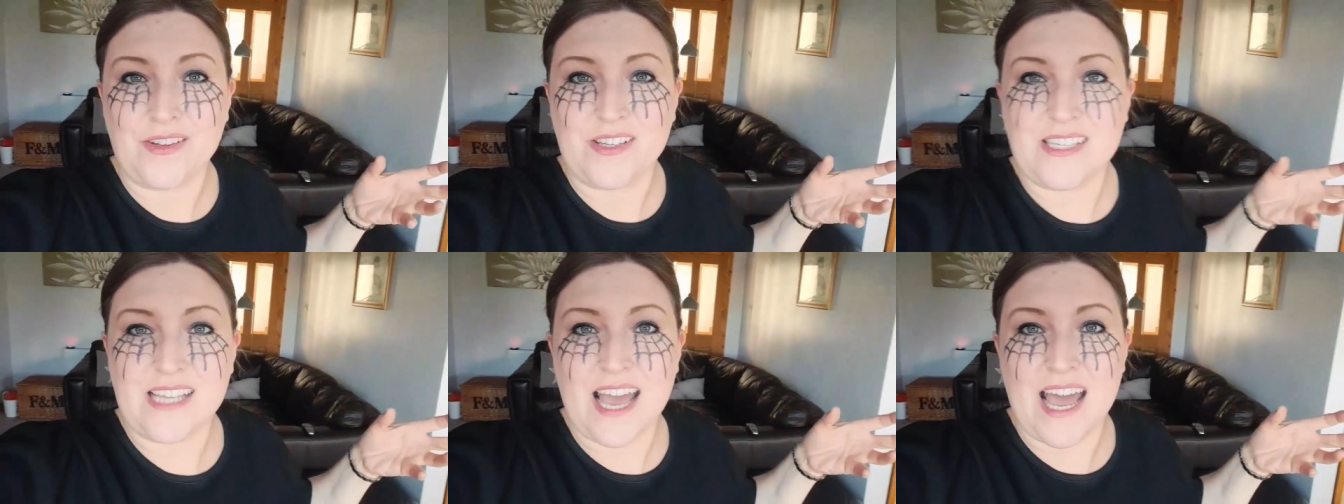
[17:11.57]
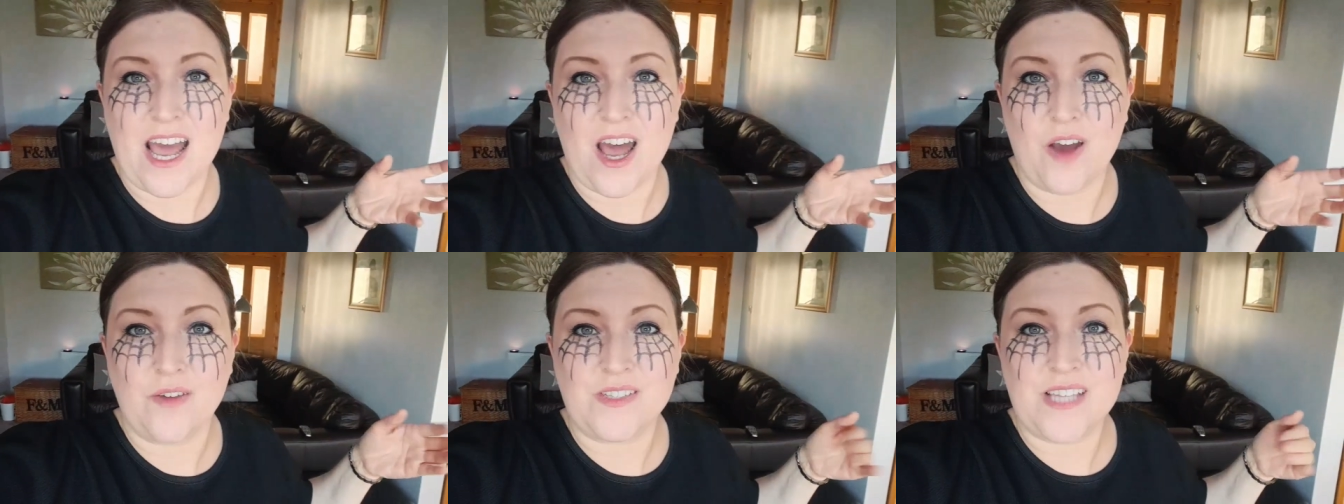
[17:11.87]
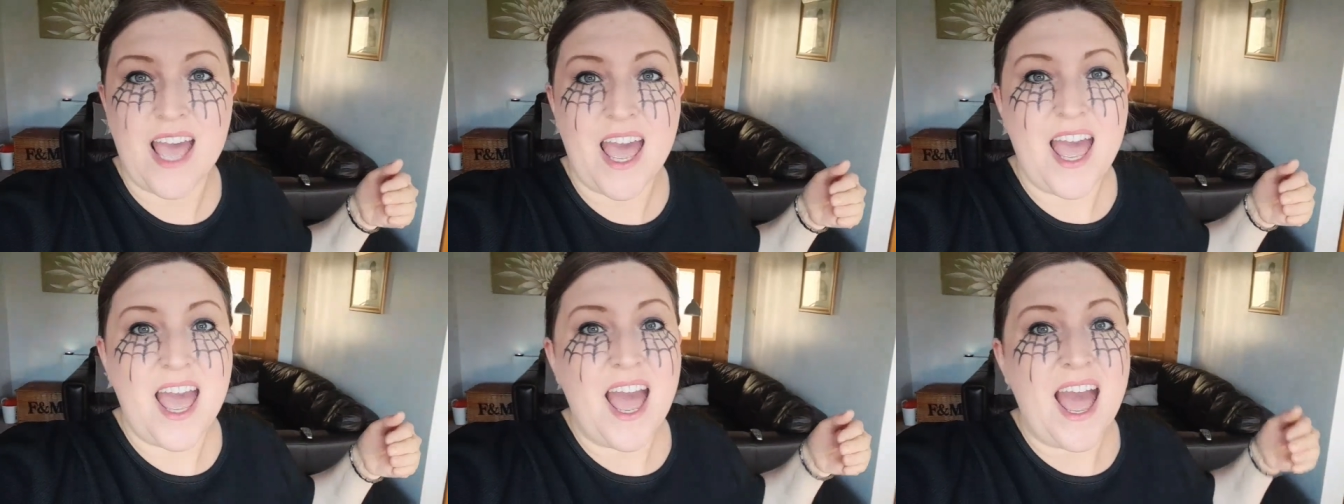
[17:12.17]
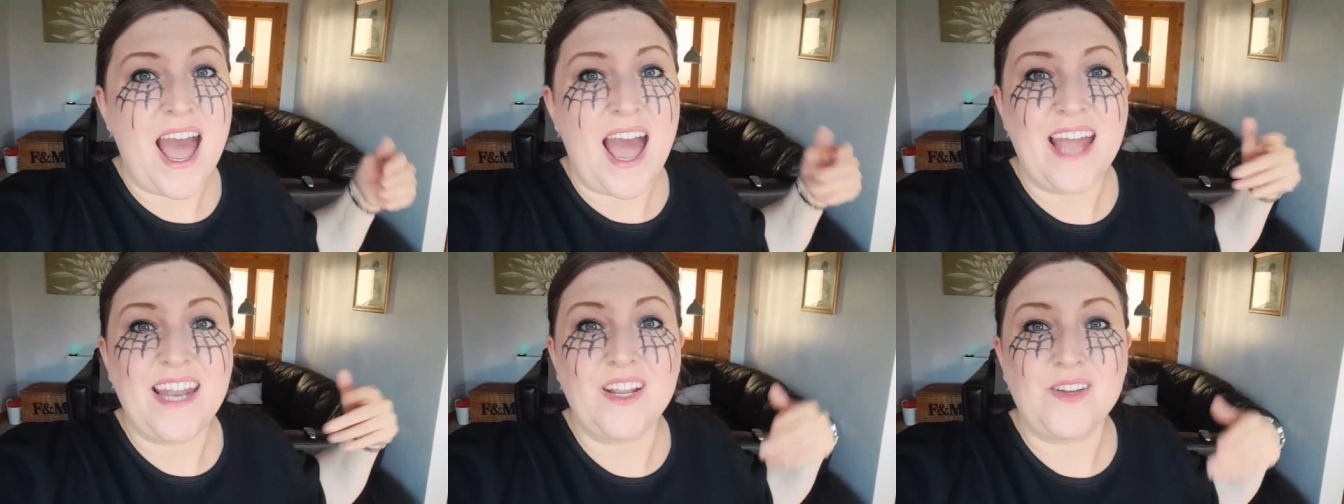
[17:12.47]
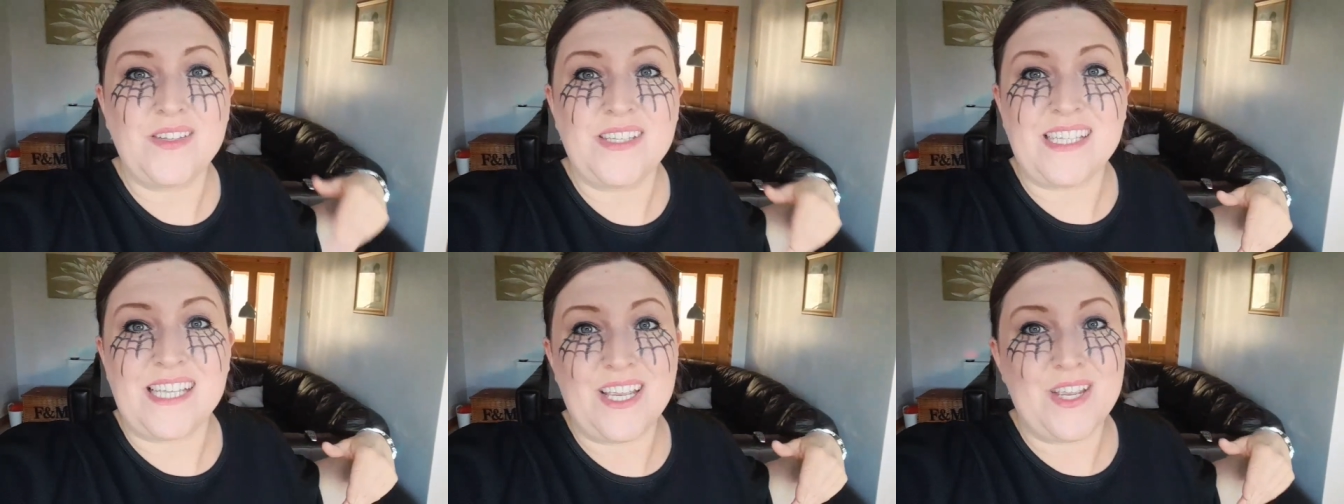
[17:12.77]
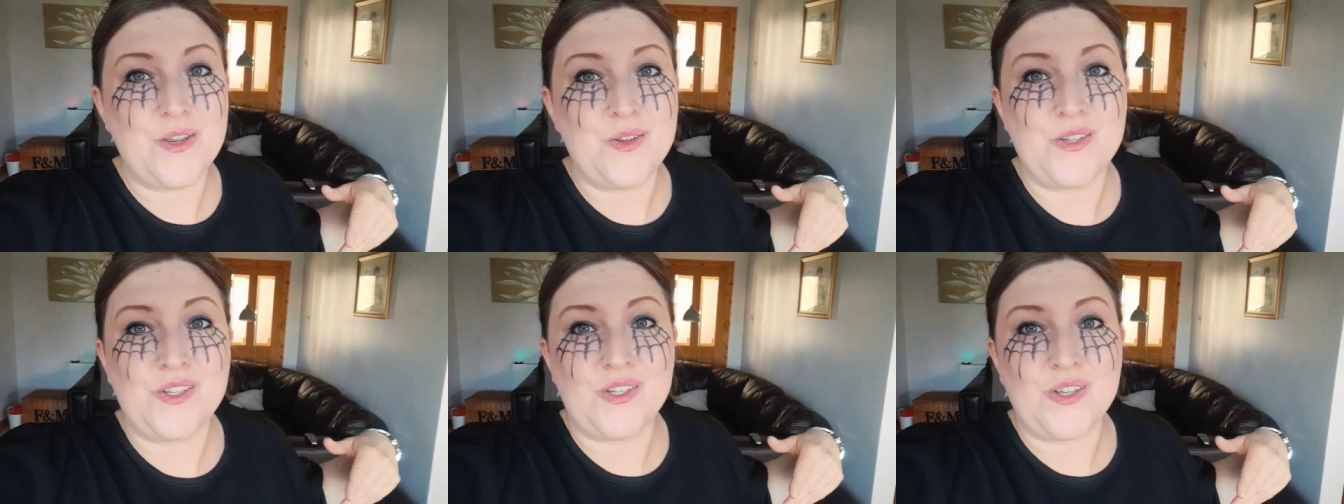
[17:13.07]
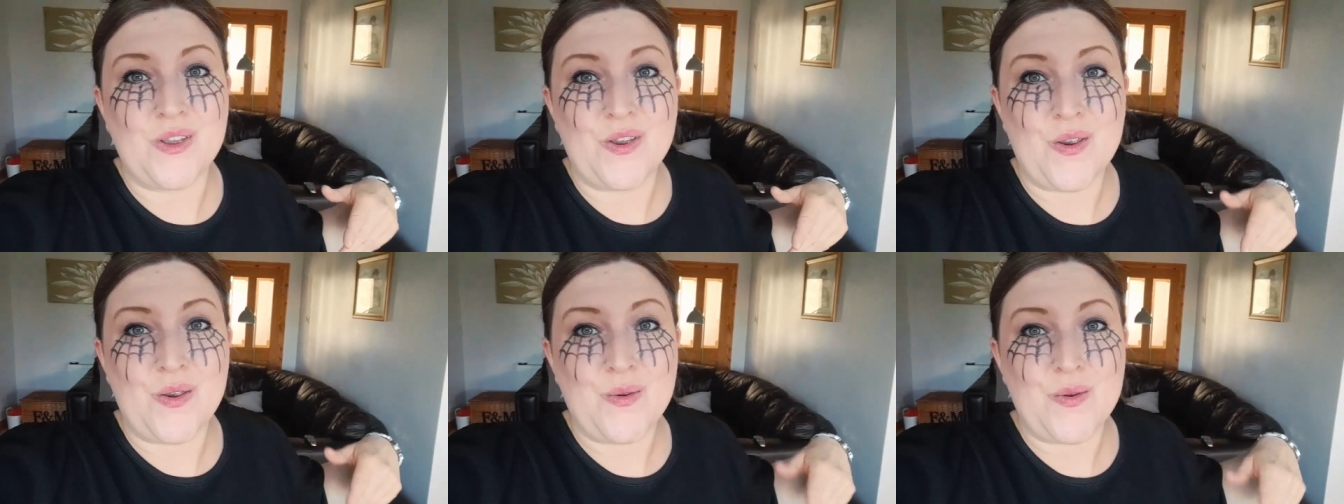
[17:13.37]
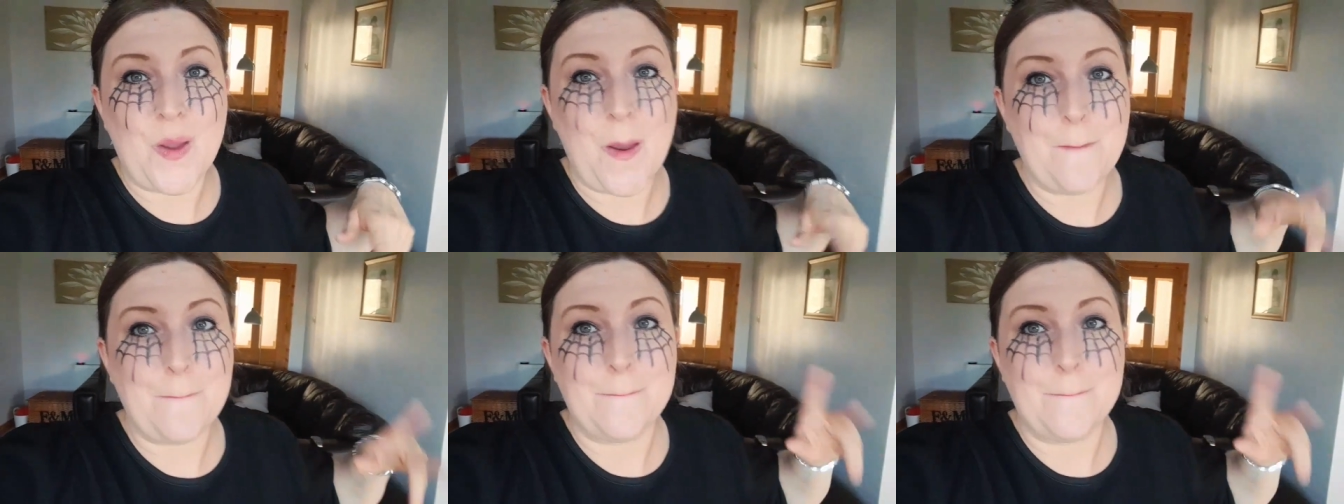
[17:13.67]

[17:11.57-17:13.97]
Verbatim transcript: yourselves, and I'll see you soon.